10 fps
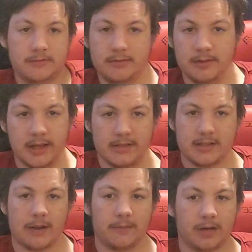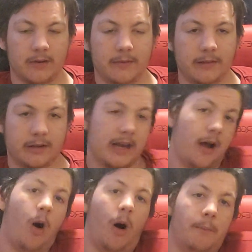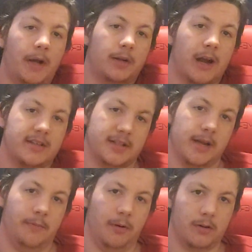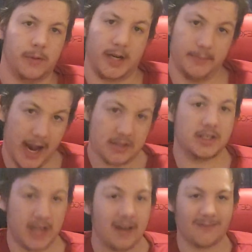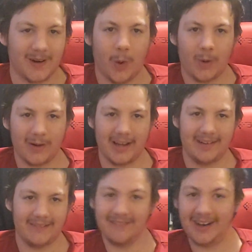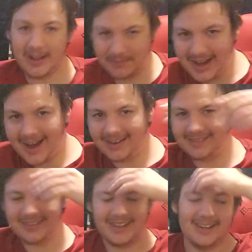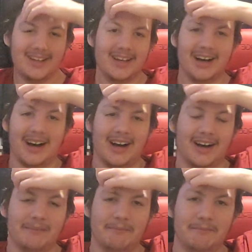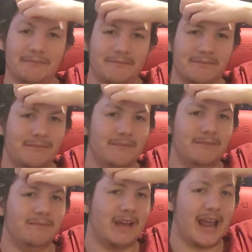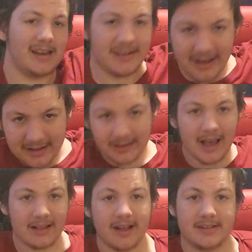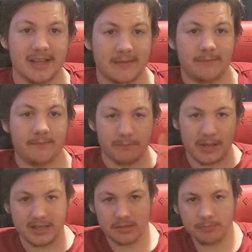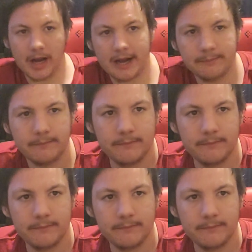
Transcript: this time we're gonna be looking at all my grass type Pokemon. I'm actually gonna record it when I'm done. And yeah, that's it. Peace. Bye.